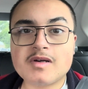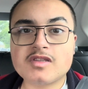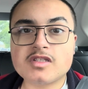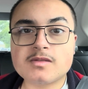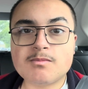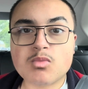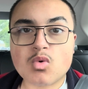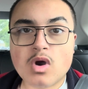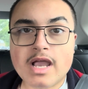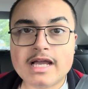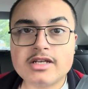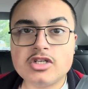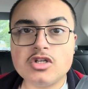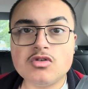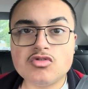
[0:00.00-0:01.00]
this
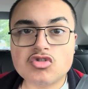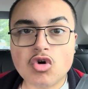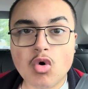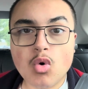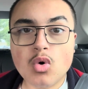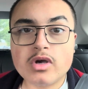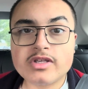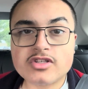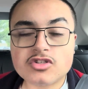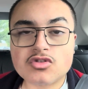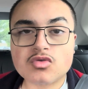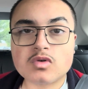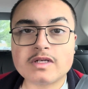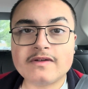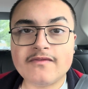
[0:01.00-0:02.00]
brand new Toy
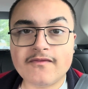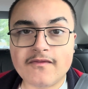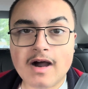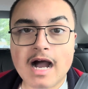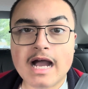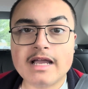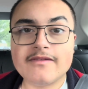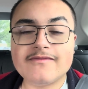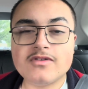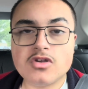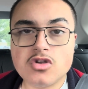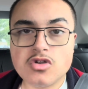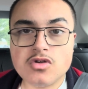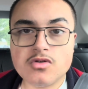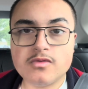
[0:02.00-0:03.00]
Story 5
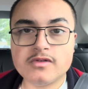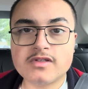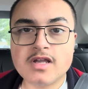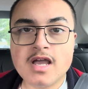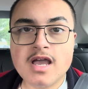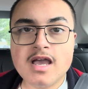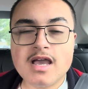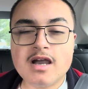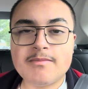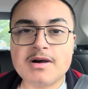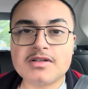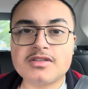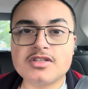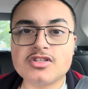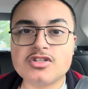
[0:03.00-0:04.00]
news
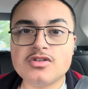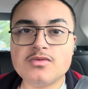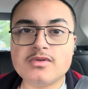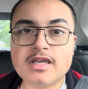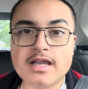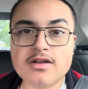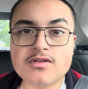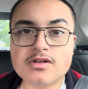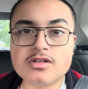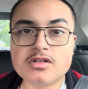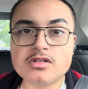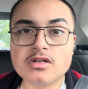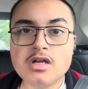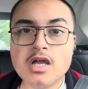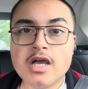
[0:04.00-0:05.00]
about this new
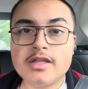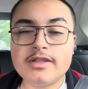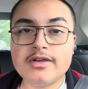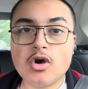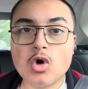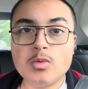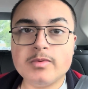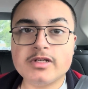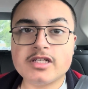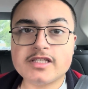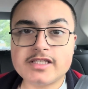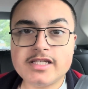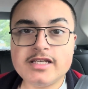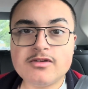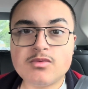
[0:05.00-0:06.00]
character, the opening
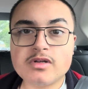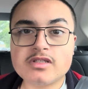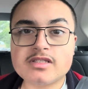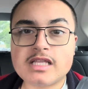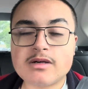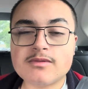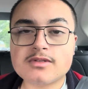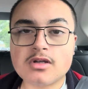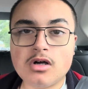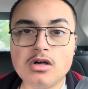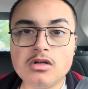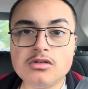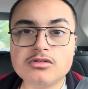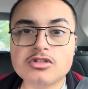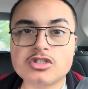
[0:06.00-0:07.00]
sequence that was
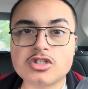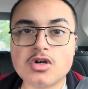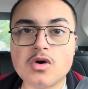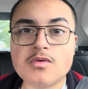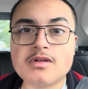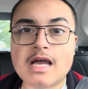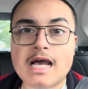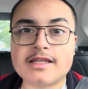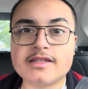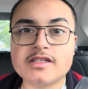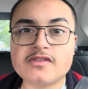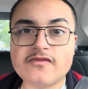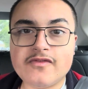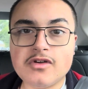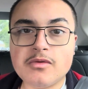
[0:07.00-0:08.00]
all shown at
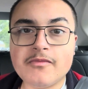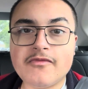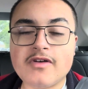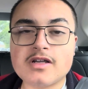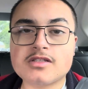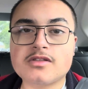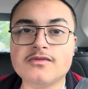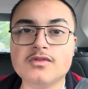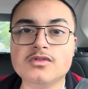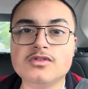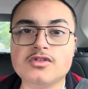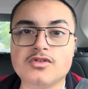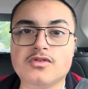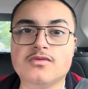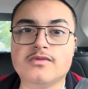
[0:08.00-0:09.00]
this film festival
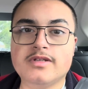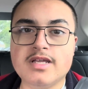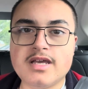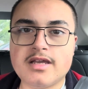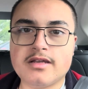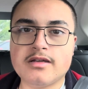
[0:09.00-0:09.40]
today.